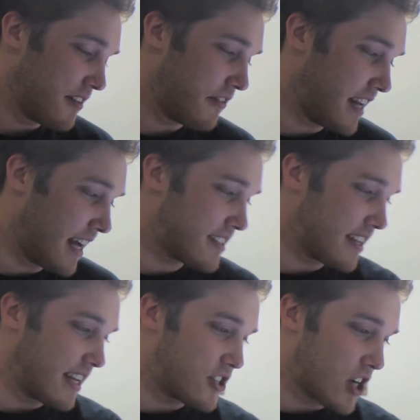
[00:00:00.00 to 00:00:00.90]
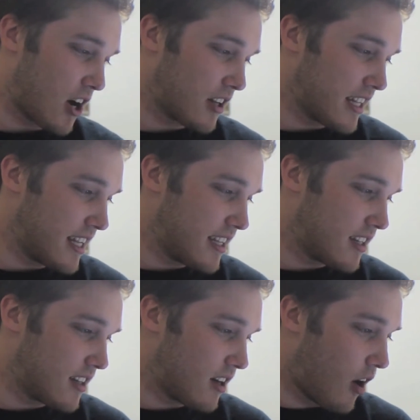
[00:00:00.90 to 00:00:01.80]
Vanessa and
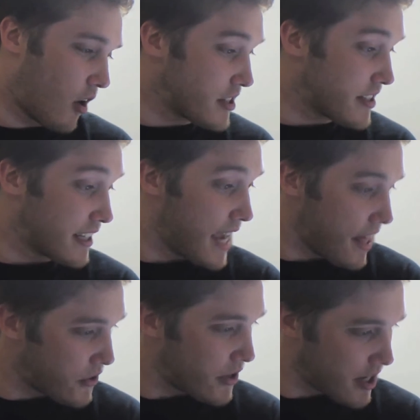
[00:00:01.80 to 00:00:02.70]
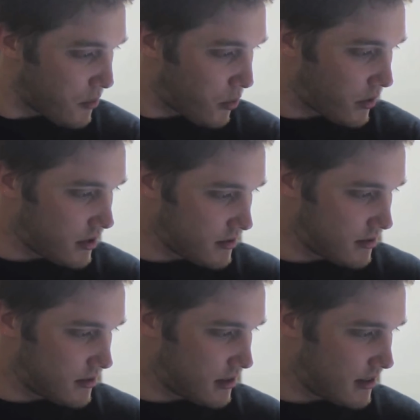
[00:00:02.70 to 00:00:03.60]
Charlie aren't together anymore
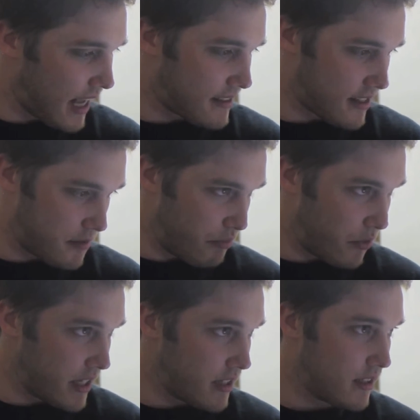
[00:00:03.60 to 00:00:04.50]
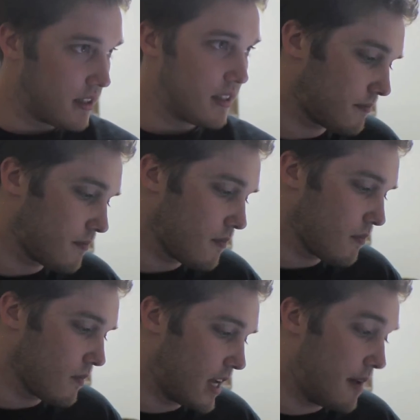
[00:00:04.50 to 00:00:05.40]
at this point,
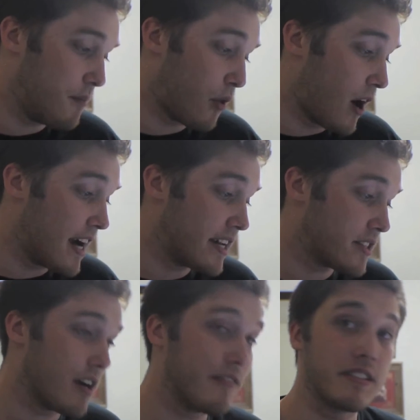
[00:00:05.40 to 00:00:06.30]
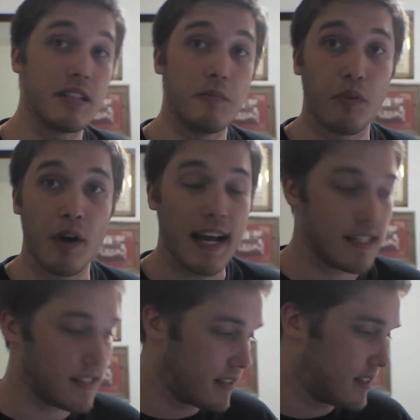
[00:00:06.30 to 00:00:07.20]
and Brian is obviously
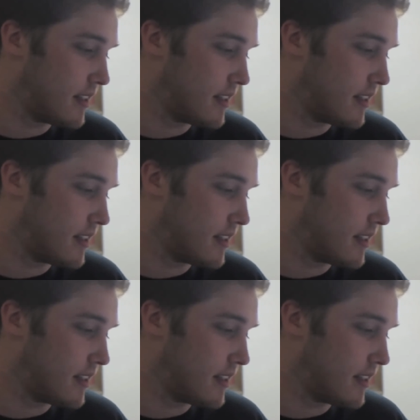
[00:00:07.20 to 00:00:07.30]
Brett,